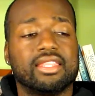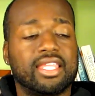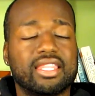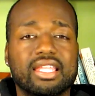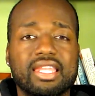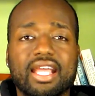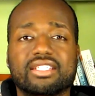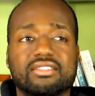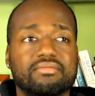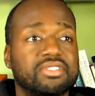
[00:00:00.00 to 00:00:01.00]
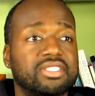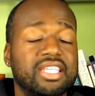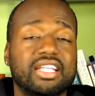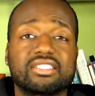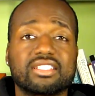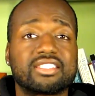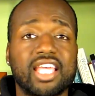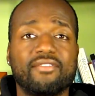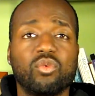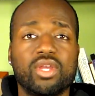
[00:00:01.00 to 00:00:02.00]
Then the next 6 to
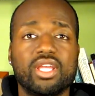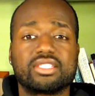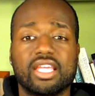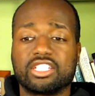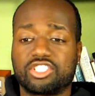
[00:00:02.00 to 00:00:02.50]
7 weeks is